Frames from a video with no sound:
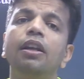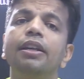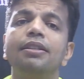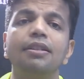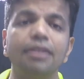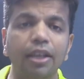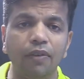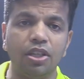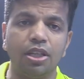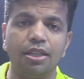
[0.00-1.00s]
It is a
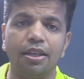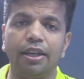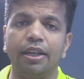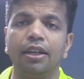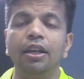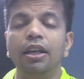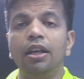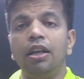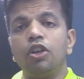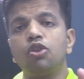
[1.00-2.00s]
sequential circuit.
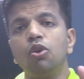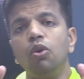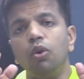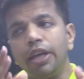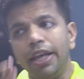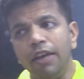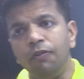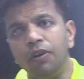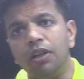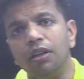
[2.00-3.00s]
So if
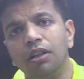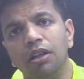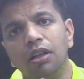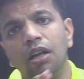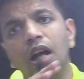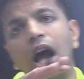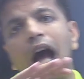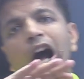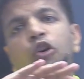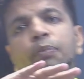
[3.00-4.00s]

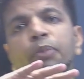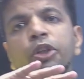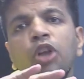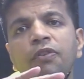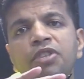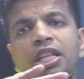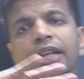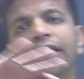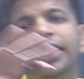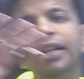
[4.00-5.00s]
output of
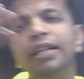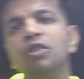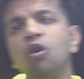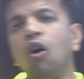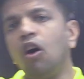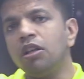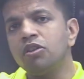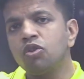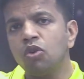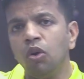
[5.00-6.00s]
circuit is
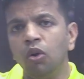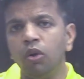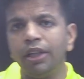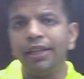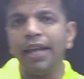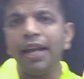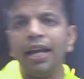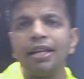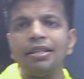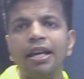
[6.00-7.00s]
also
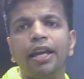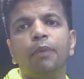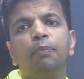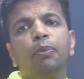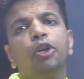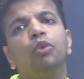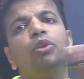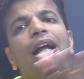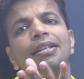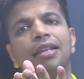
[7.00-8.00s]
taken as an input to
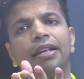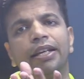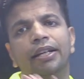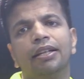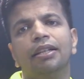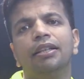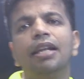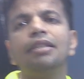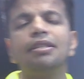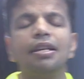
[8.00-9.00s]
that circuit,
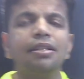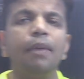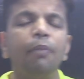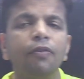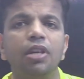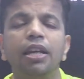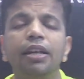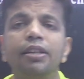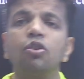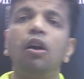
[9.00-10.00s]
then such type of
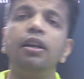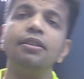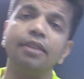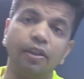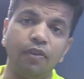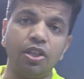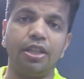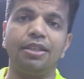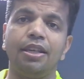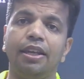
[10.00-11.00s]
circuit is called a
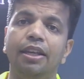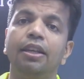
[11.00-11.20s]
sequential circuit.